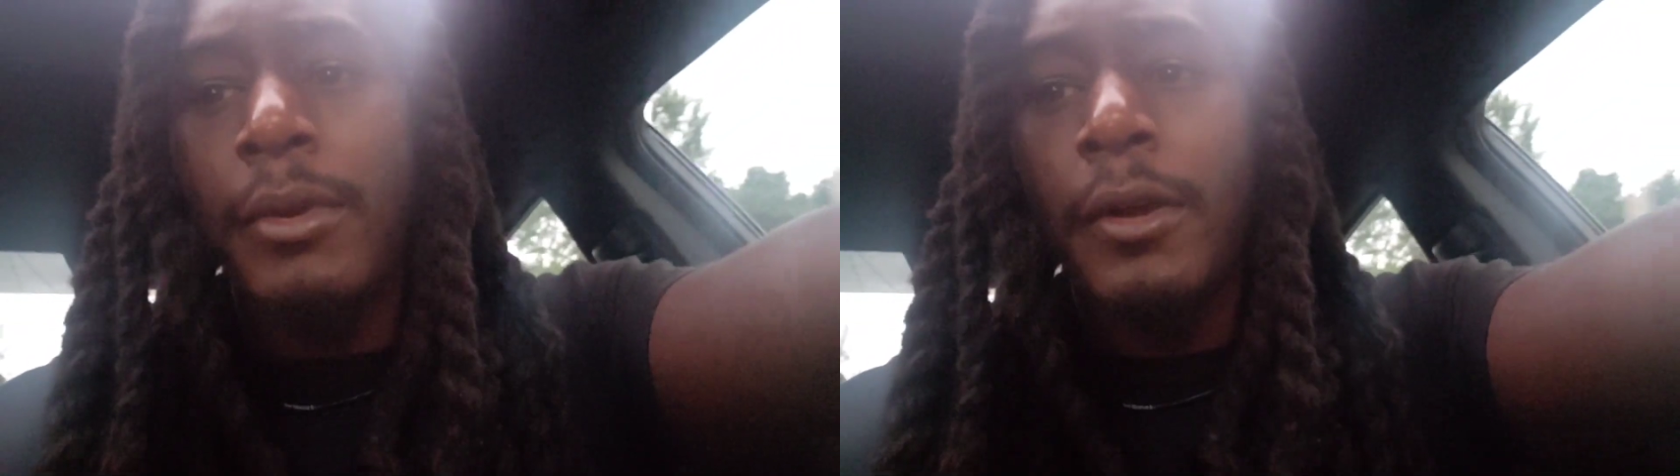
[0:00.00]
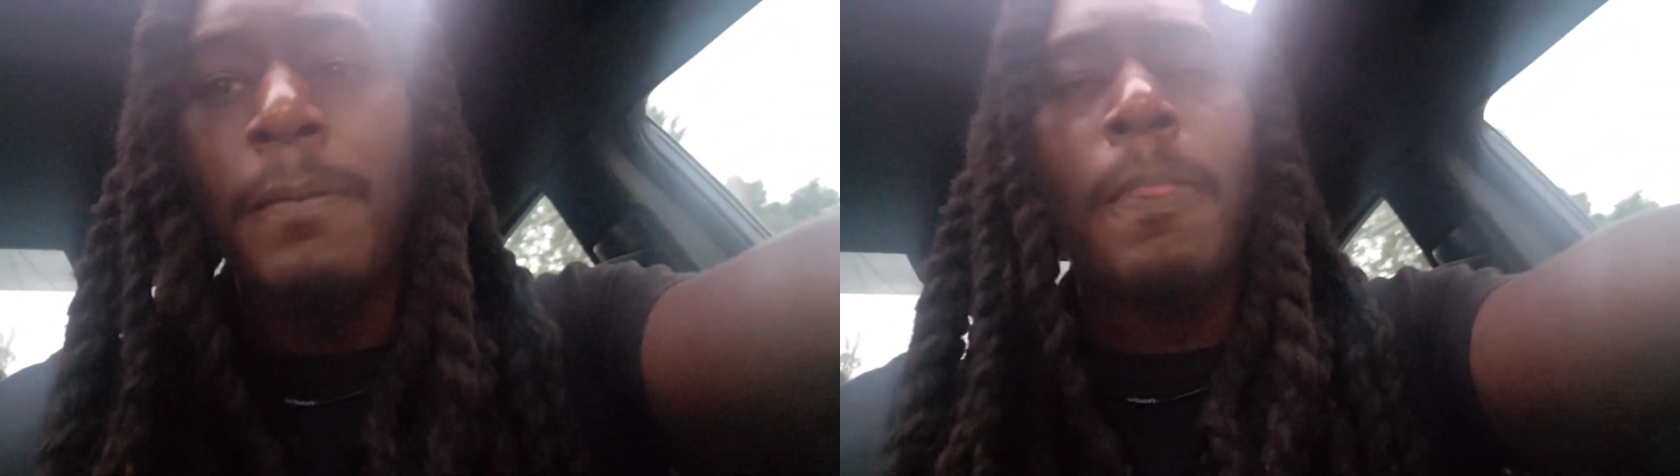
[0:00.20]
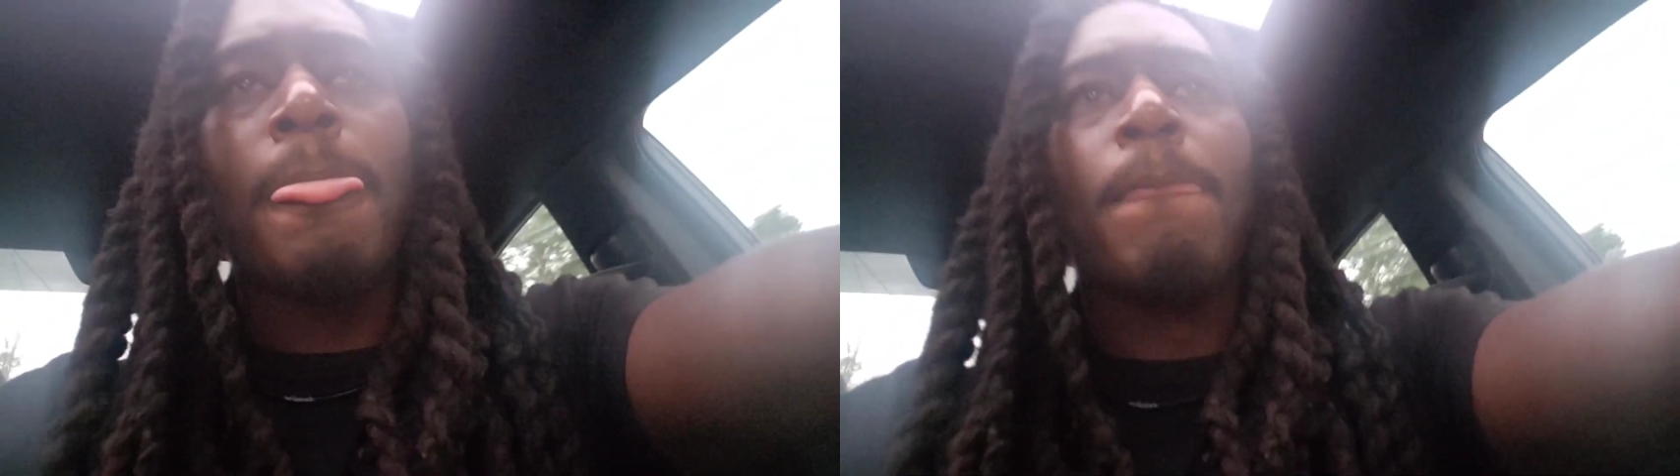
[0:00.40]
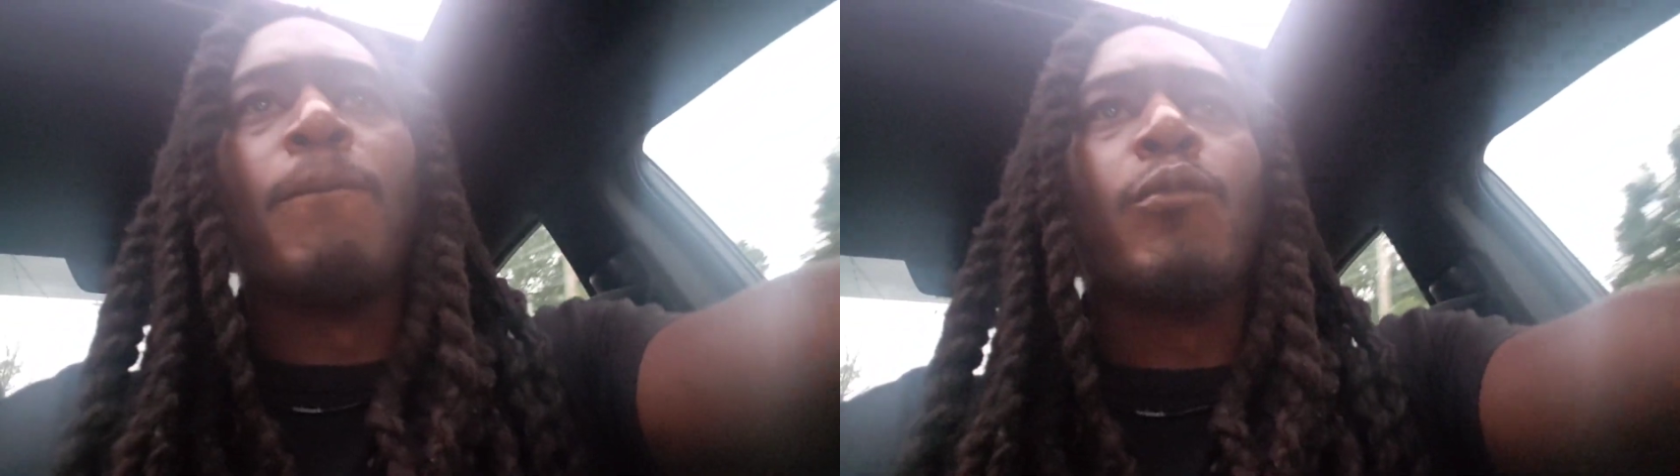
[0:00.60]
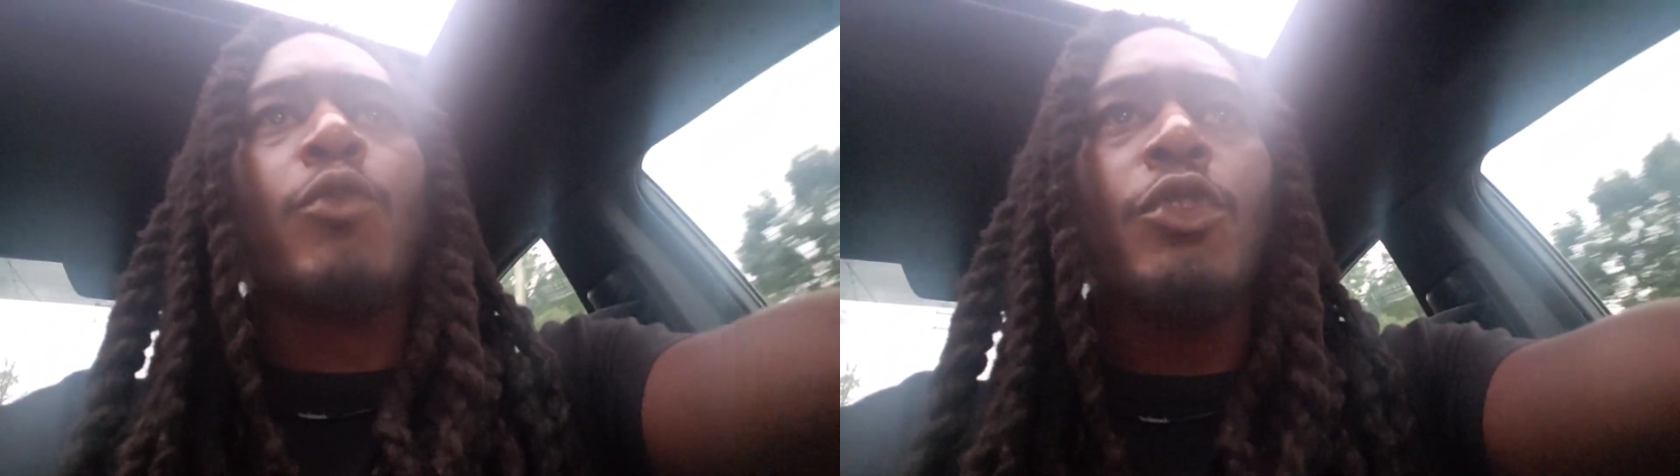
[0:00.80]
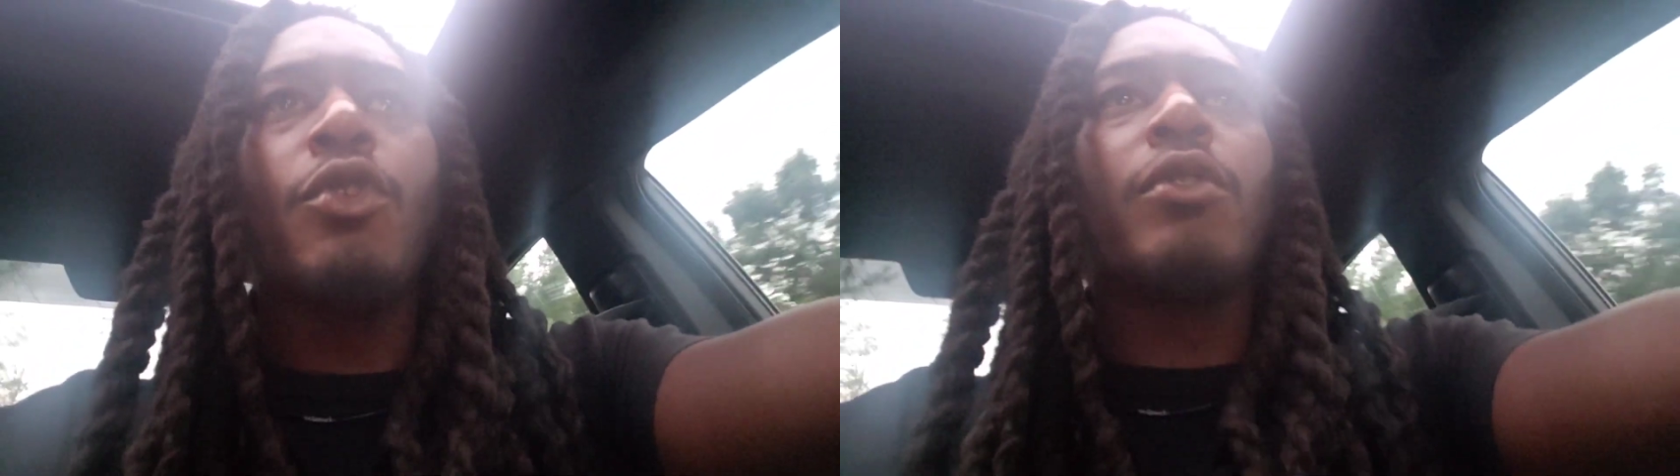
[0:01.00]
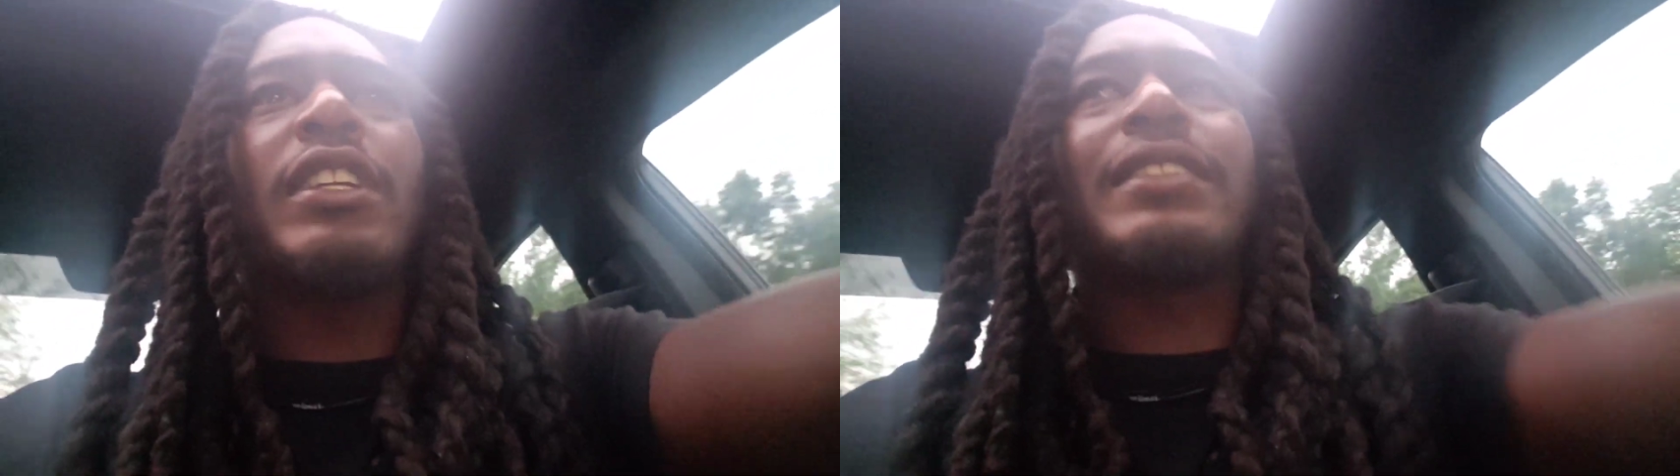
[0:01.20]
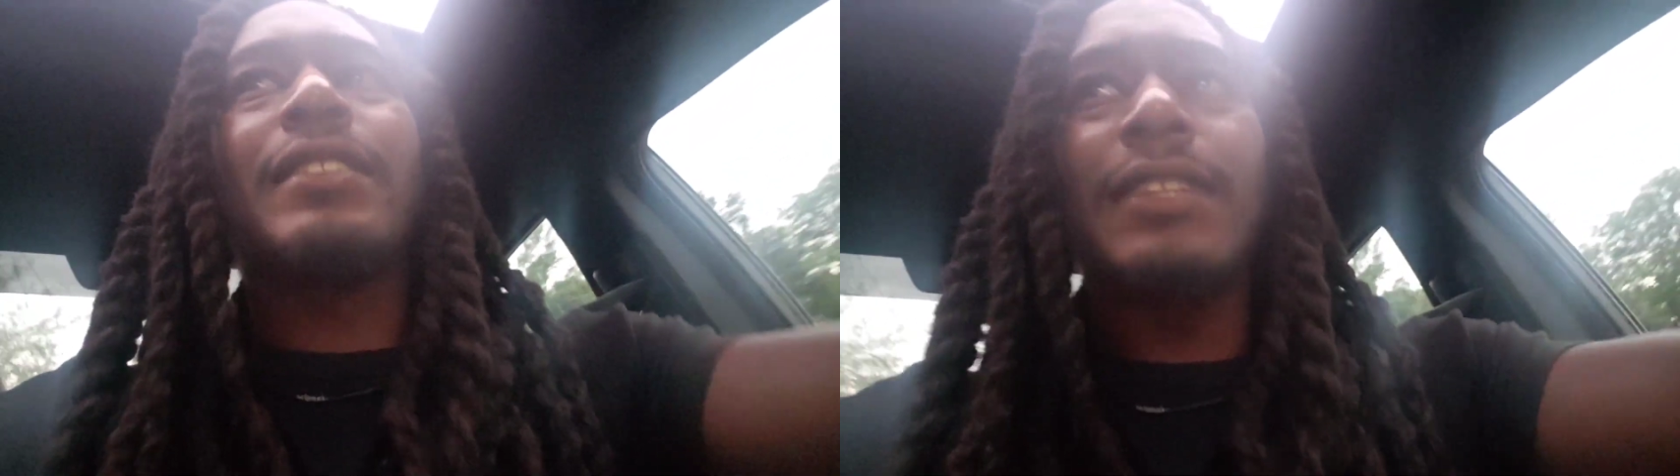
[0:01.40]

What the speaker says: bro. You gonna get the